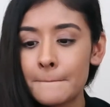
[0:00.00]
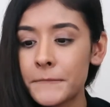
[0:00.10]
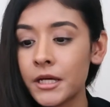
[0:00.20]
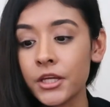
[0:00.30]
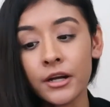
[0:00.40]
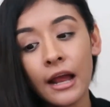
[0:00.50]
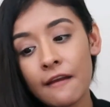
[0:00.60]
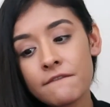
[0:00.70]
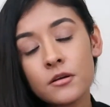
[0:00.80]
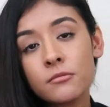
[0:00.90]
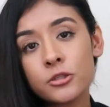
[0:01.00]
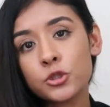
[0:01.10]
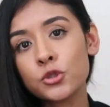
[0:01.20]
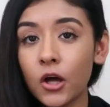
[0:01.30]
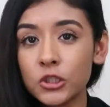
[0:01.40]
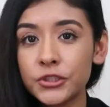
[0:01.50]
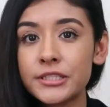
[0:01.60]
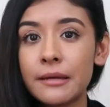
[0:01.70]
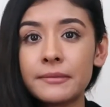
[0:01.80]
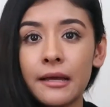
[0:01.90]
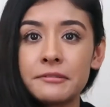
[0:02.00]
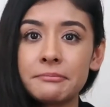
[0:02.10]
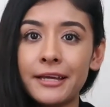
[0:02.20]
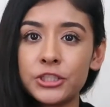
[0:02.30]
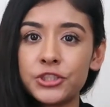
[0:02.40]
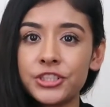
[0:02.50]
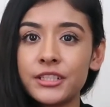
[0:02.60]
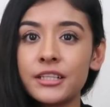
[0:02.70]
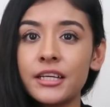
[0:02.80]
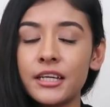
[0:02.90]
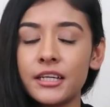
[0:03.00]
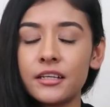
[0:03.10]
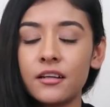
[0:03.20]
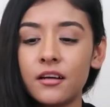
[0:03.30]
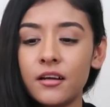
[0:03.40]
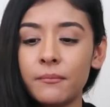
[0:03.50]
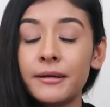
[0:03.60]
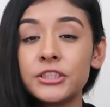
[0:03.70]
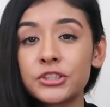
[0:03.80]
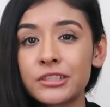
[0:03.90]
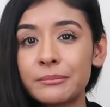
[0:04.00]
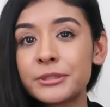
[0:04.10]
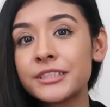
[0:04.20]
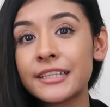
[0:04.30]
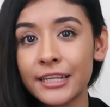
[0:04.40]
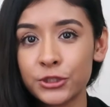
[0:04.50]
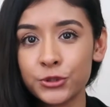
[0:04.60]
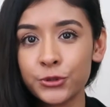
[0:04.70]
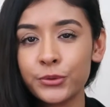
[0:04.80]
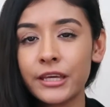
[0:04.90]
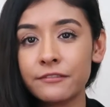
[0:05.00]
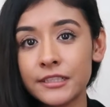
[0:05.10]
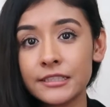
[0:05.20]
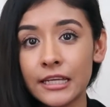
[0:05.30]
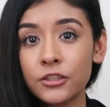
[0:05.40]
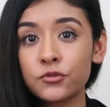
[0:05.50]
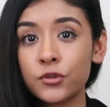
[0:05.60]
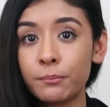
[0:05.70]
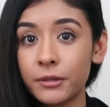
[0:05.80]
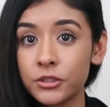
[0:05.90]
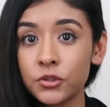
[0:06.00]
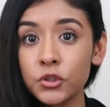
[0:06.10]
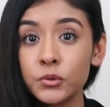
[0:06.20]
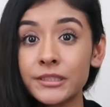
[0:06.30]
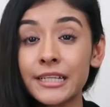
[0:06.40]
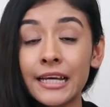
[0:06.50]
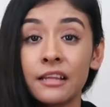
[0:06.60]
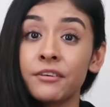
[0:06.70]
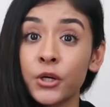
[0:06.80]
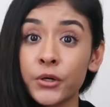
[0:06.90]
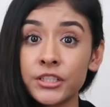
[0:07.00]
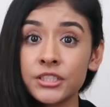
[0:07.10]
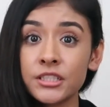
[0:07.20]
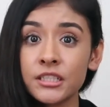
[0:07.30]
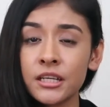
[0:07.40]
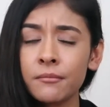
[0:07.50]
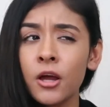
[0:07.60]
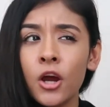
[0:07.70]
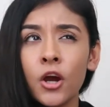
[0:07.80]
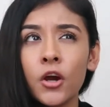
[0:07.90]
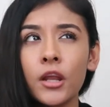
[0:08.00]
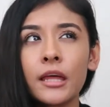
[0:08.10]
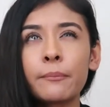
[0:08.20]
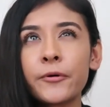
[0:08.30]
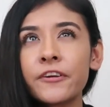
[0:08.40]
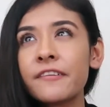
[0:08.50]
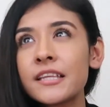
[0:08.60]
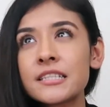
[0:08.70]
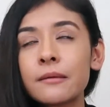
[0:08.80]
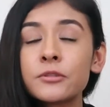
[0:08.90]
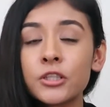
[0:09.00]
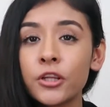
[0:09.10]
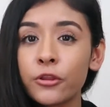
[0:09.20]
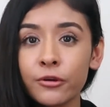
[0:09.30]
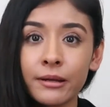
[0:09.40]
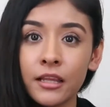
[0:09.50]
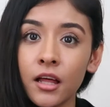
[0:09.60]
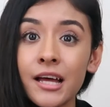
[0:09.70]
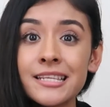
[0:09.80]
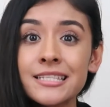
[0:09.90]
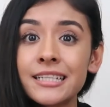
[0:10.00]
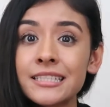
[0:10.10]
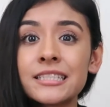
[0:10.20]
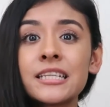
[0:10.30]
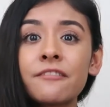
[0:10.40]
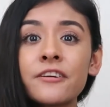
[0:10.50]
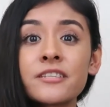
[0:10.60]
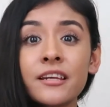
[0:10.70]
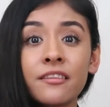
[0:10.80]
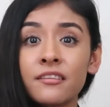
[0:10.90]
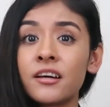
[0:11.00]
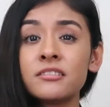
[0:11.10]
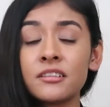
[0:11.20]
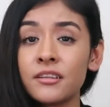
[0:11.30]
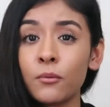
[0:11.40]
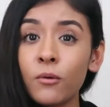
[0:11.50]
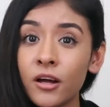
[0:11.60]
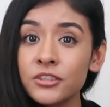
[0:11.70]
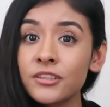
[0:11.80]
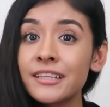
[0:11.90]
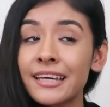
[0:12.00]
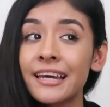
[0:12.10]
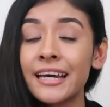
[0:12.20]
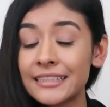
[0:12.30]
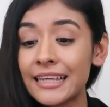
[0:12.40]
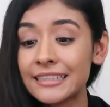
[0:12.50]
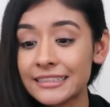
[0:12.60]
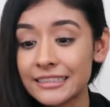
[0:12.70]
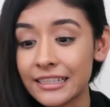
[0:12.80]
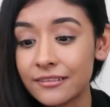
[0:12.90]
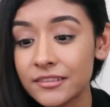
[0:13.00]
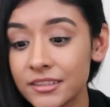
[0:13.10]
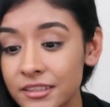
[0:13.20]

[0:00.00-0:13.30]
But your iPhone will do. I also sometimes mention in my description that I do give discounts for bundles, which kind of encourages them or like motivates them to look through my closet and see if there's anything else that they want so they can get that discount.